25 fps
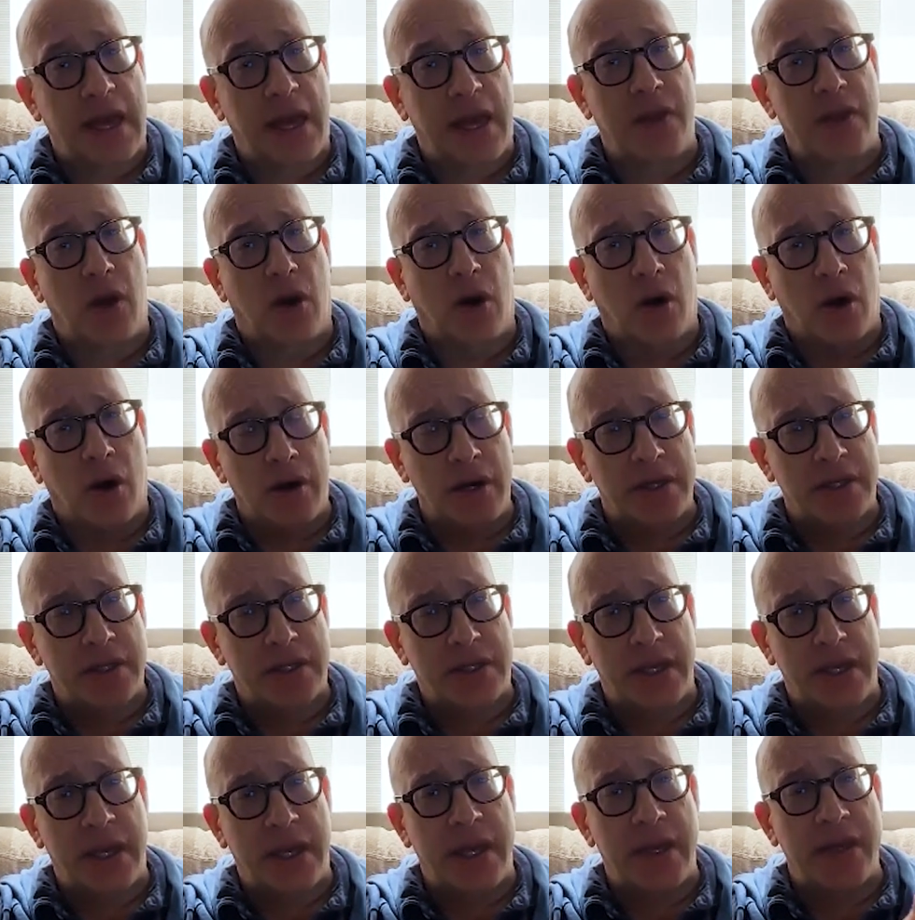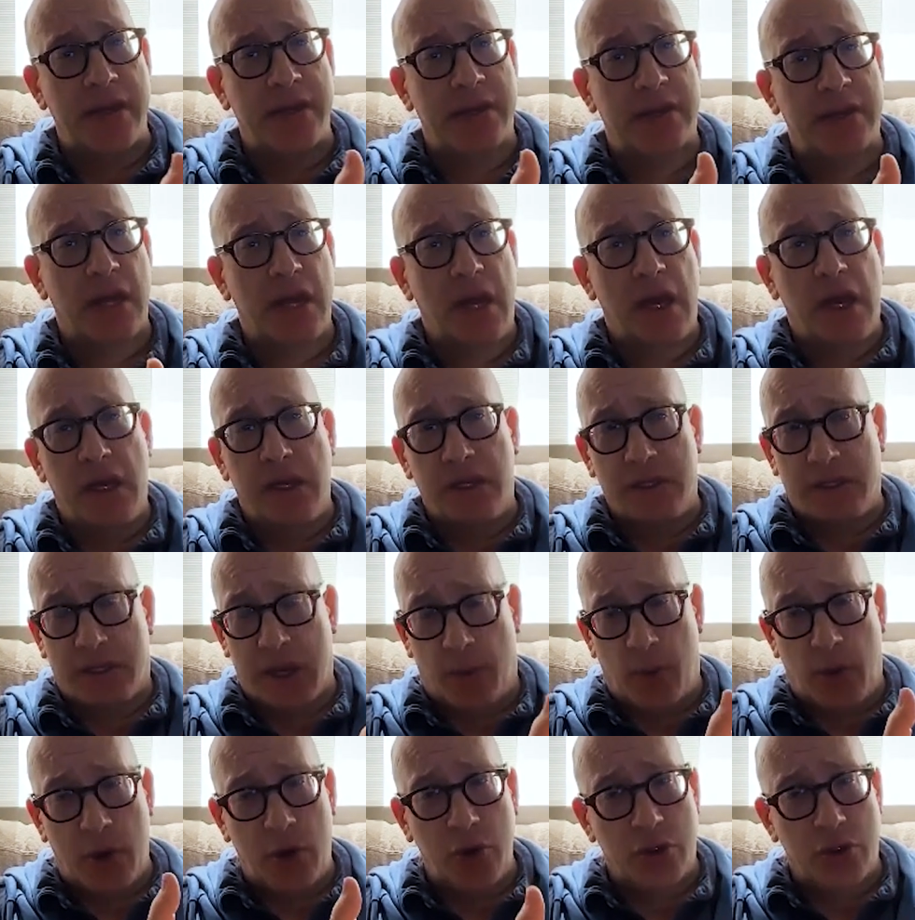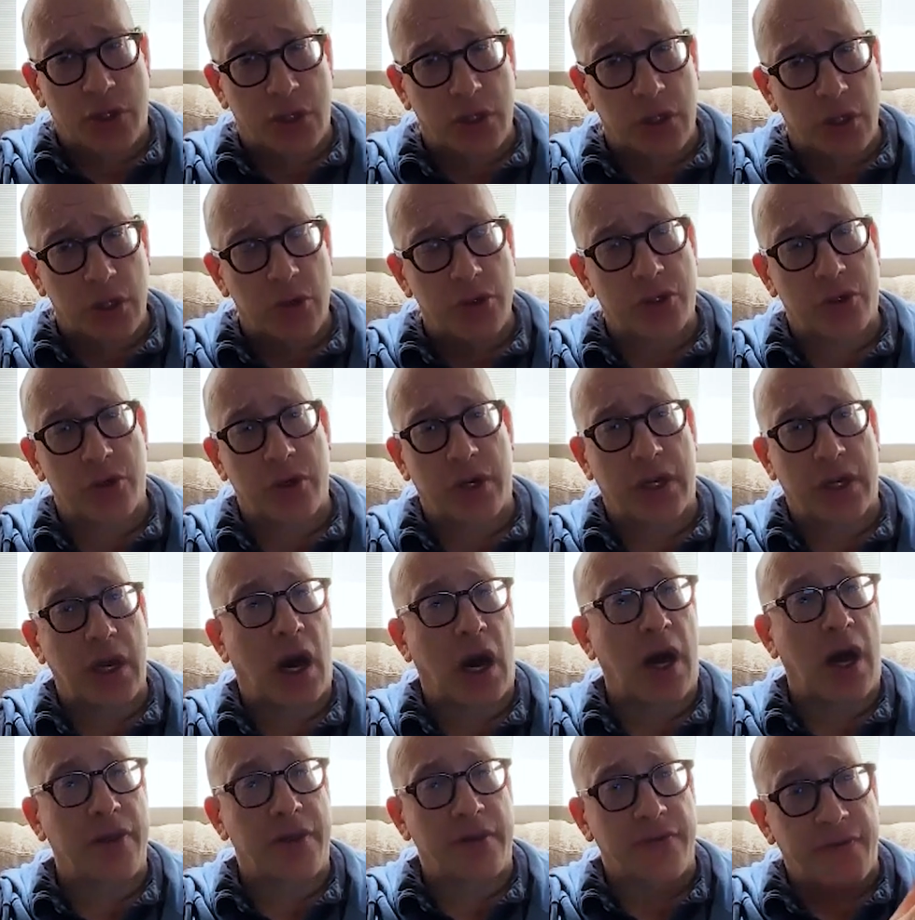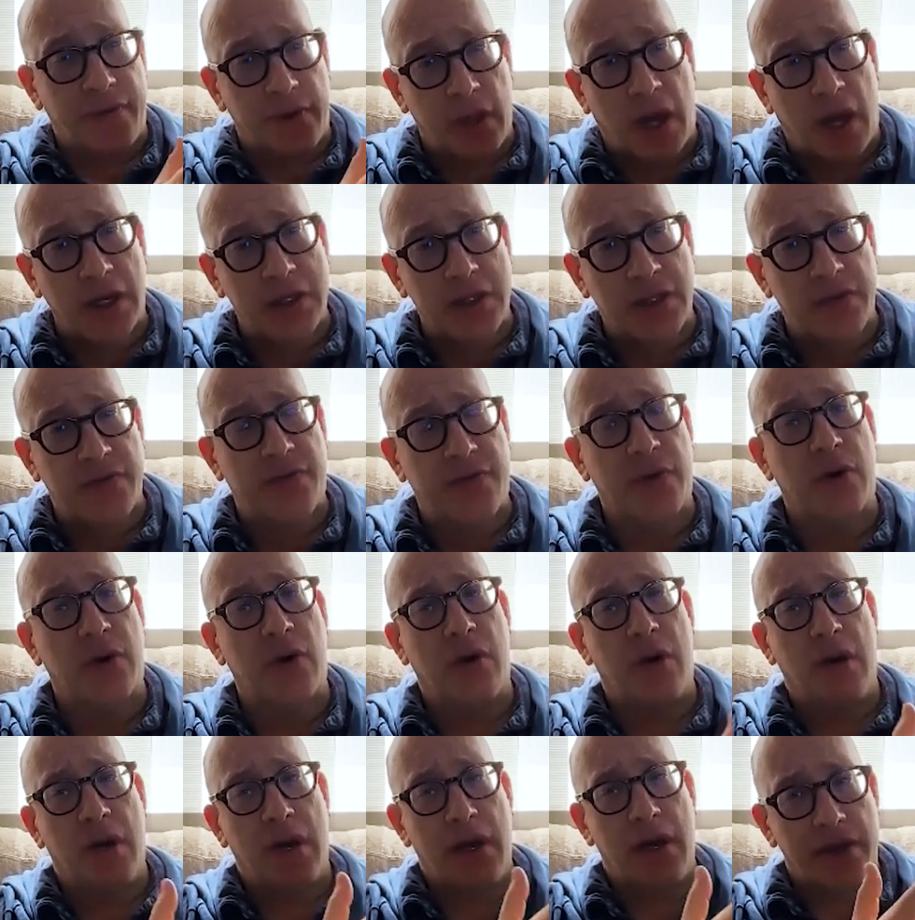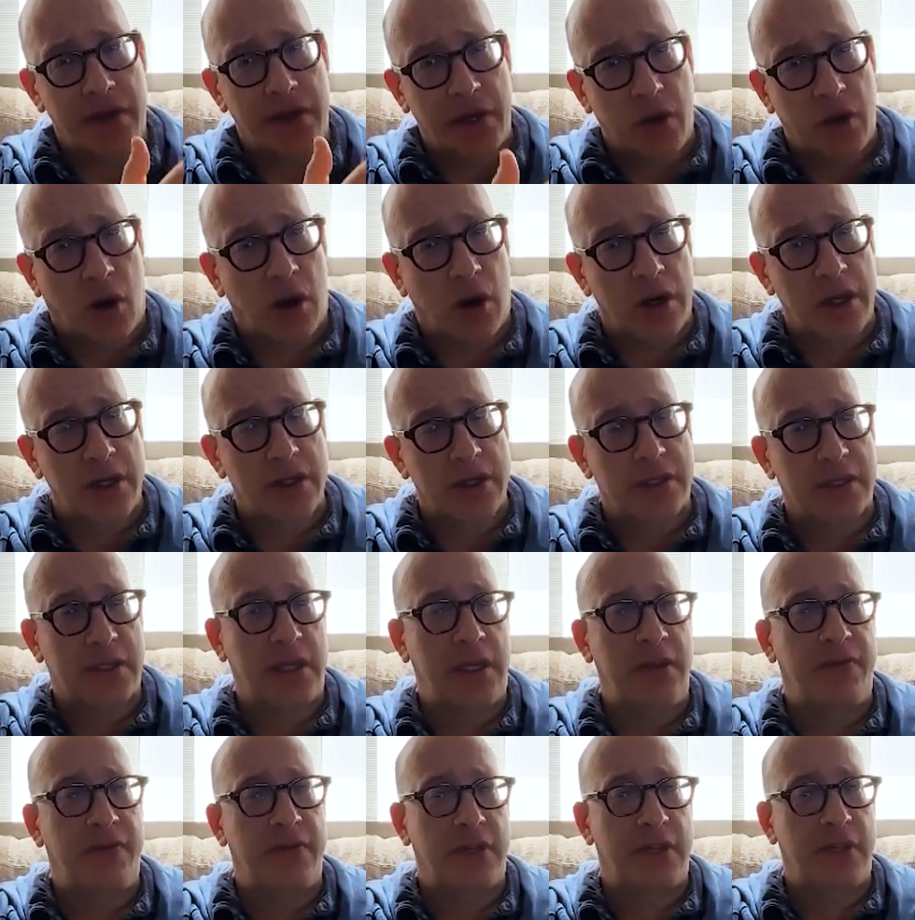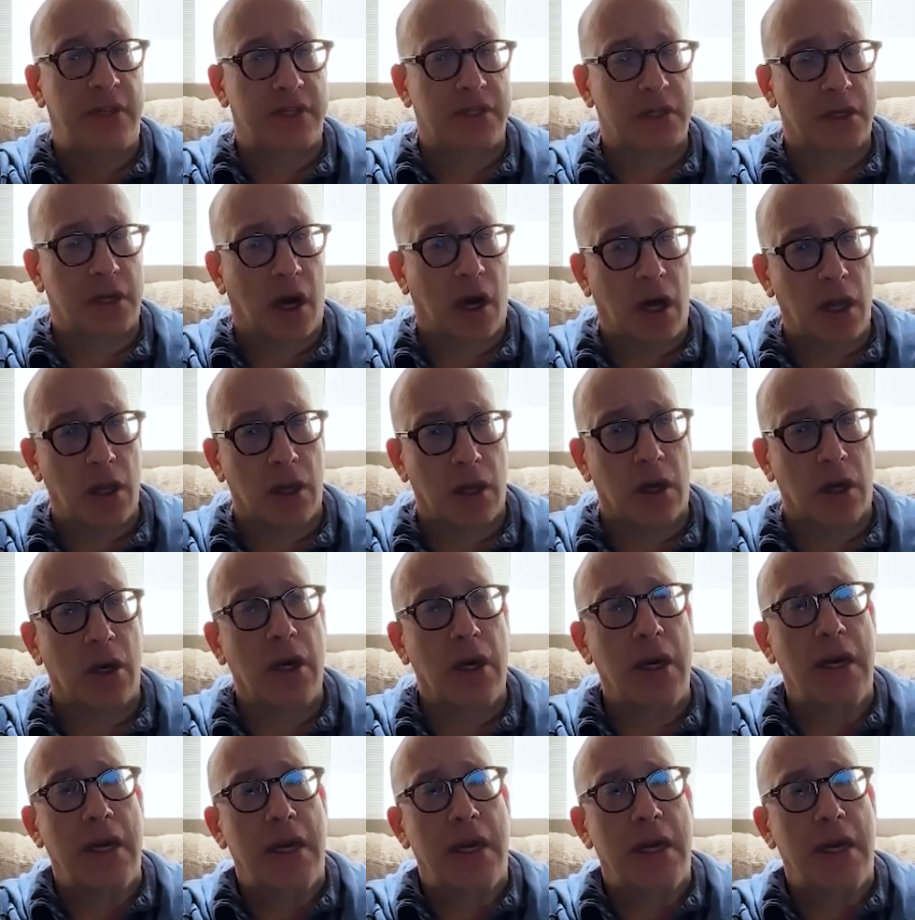And the artist is someone who's closer to God, the philosopher, the artist, even the scholar.